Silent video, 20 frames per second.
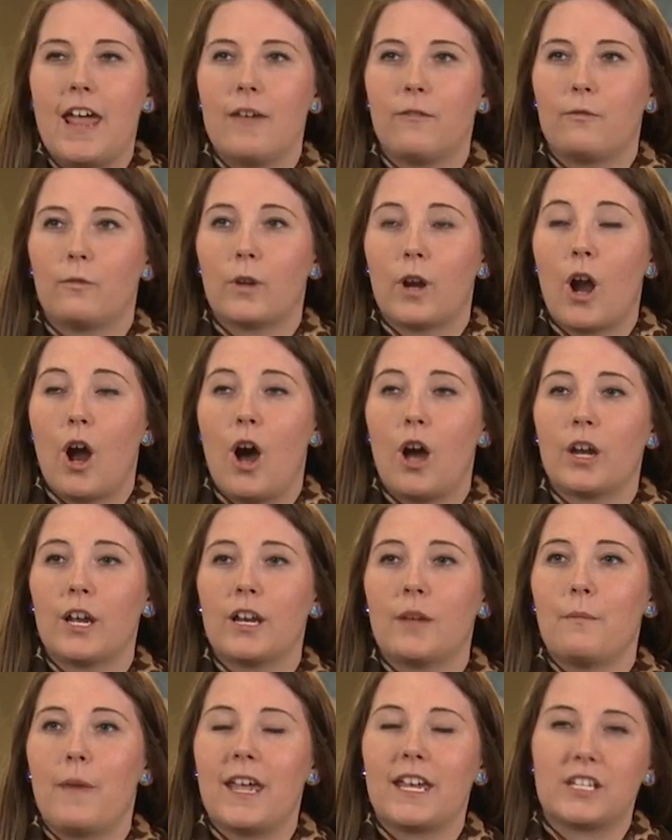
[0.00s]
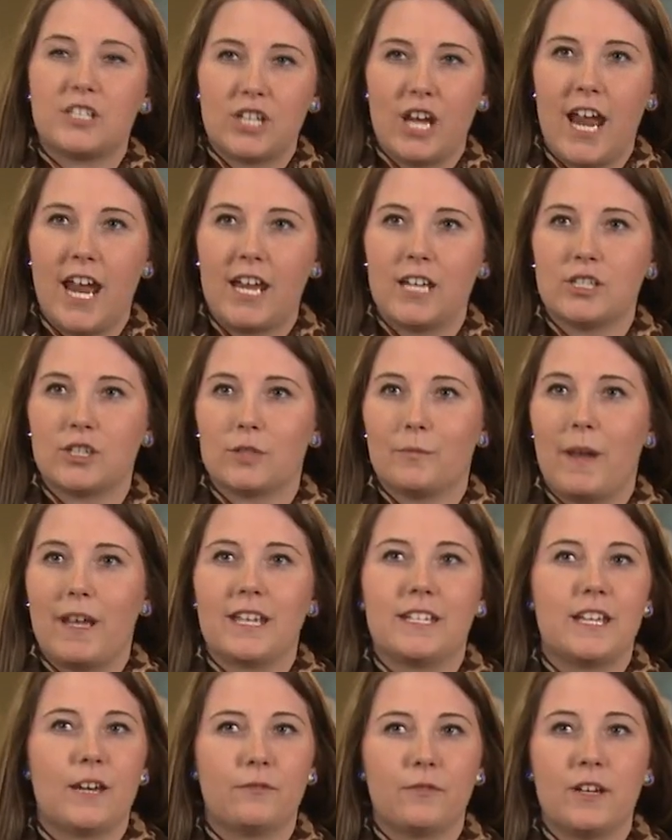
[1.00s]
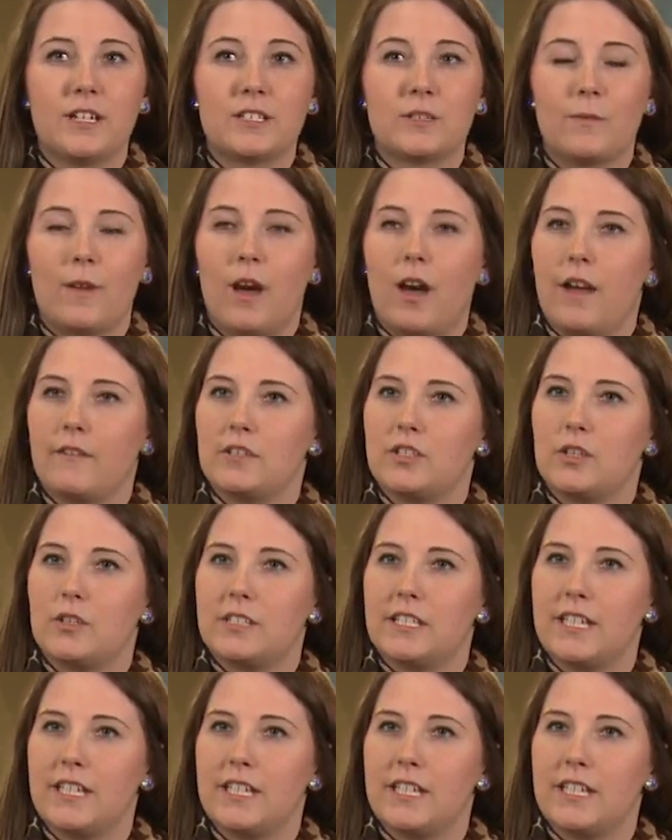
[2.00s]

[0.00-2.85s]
If we're all going to make a change or make a difference, we all have to do it